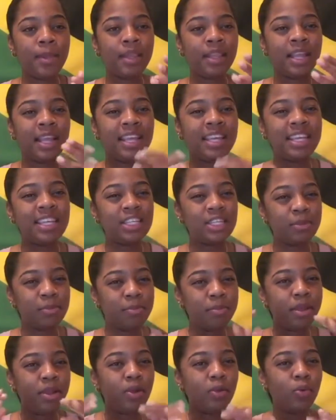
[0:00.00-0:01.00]
like in the
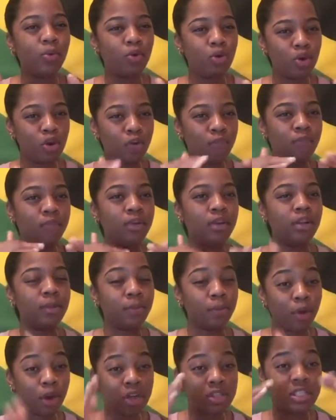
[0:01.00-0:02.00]
middle of the
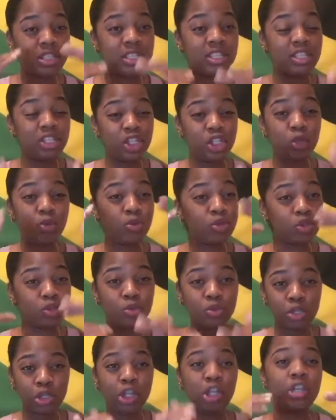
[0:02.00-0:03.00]
process. She was
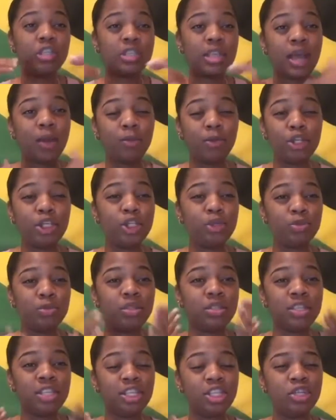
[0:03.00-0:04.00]
losing her sight when she
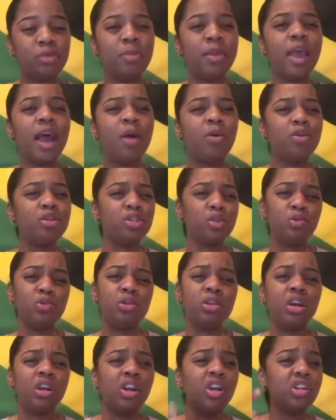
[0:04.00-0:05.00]
was teaching me. I was too
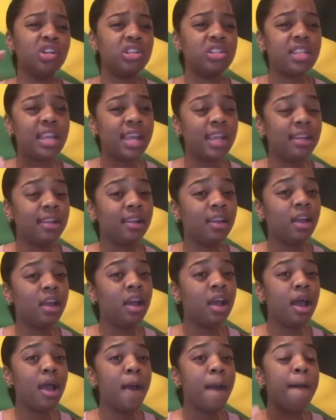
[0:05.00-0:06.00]
young to understand,
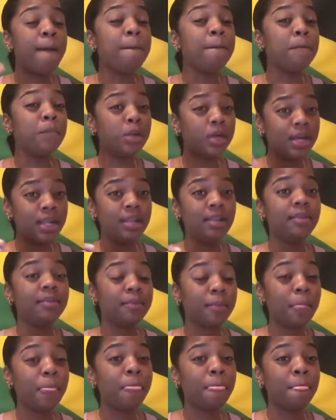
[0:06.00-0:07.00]
but
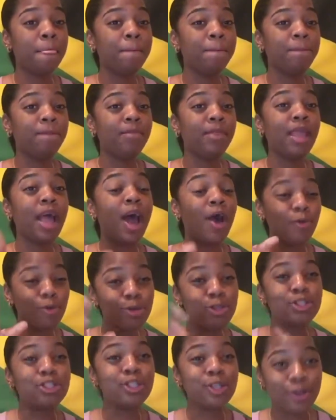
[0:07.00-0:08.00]
I
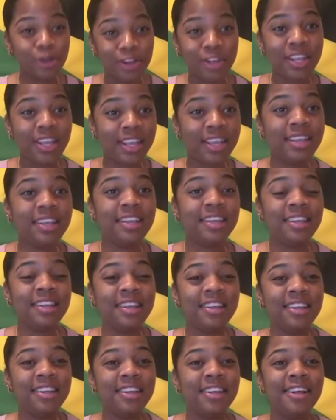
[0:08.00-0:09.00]
was learning.
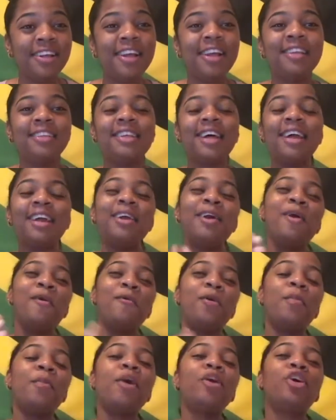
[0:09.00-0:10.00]
Like,
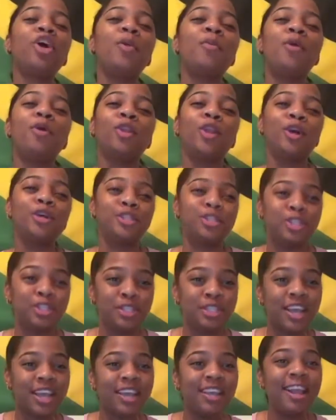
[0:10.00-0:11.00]
when my grandma lost her
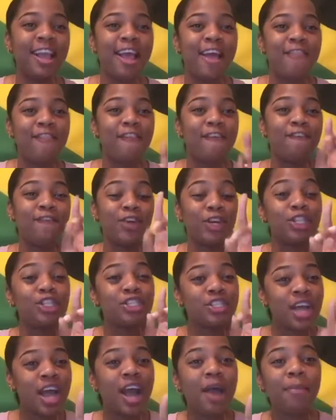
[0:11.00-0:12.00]
sight, the
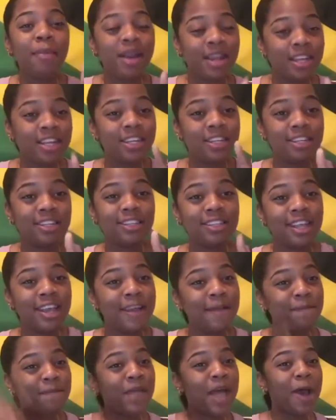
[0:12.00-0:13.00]
first time I cooked,
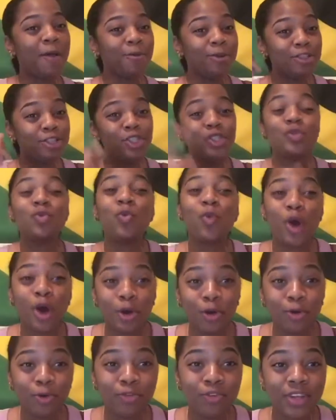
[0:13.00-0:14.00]
I was
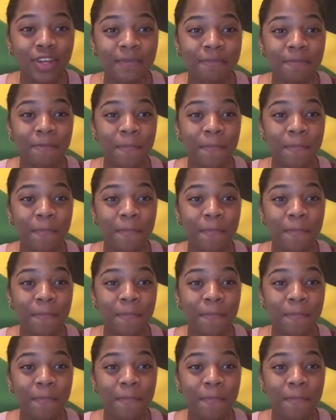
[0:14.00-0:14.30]
12,